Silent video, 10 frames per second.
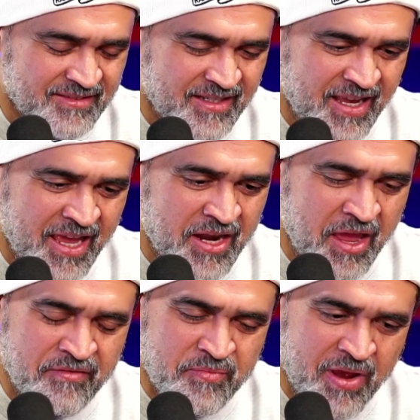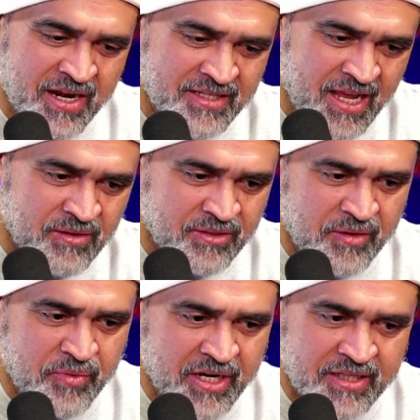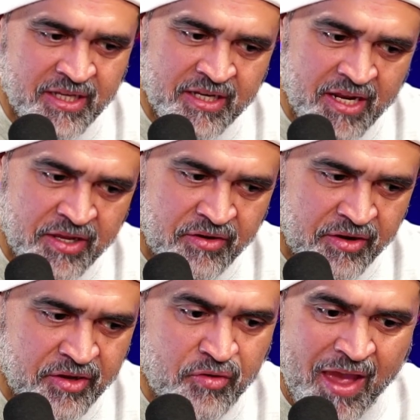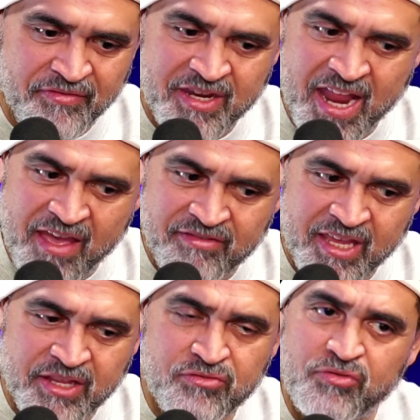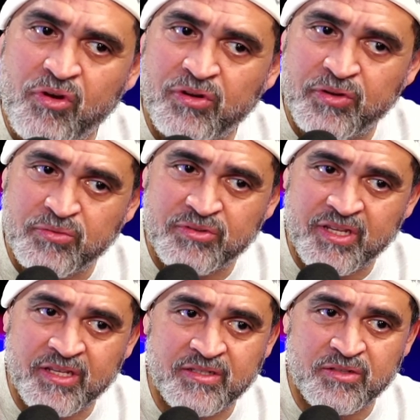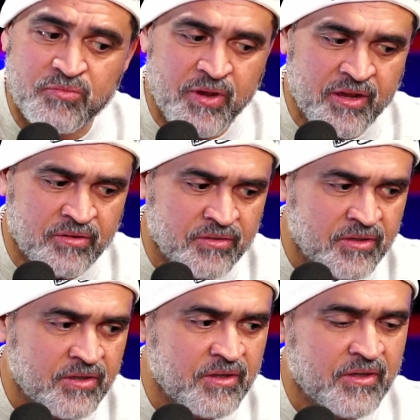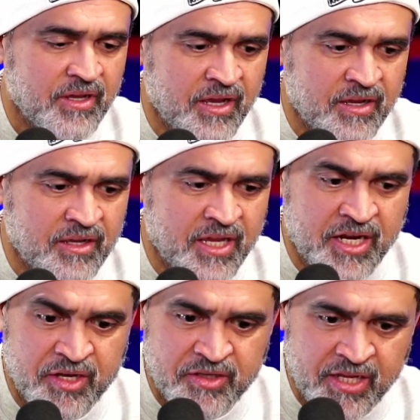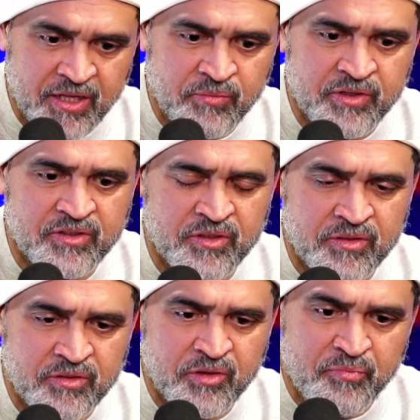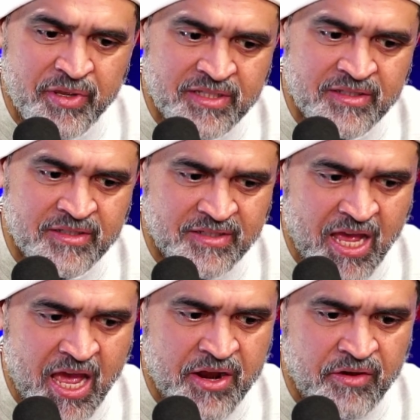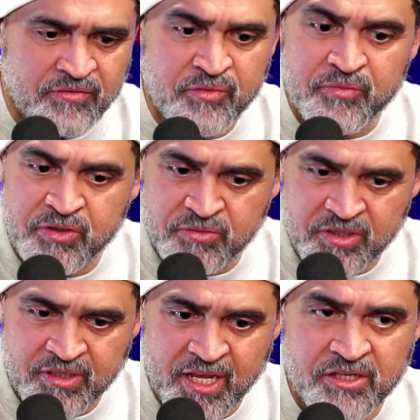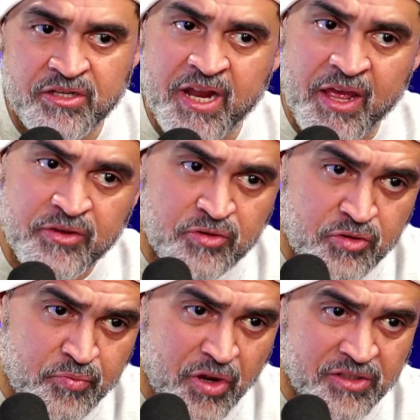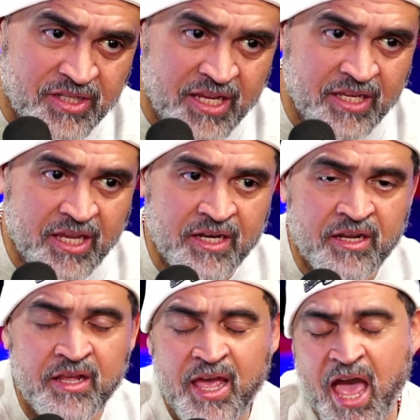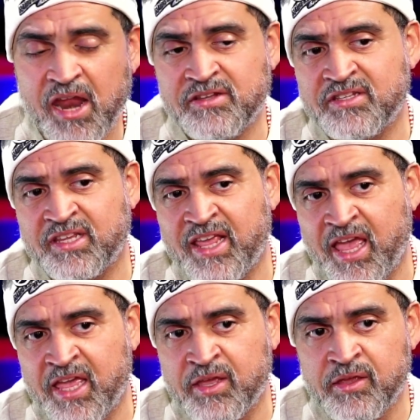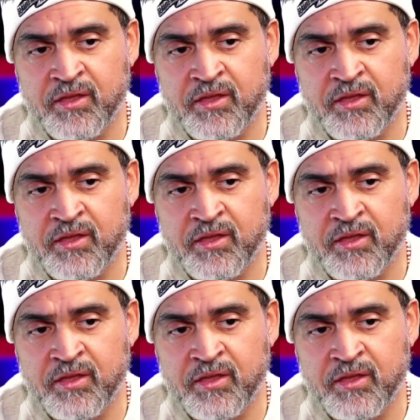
And everybody's out there, but at the end of the day, you have to navigate through all those things as well, and then dealing with the business side of the music that you now usually partake in. How does the gang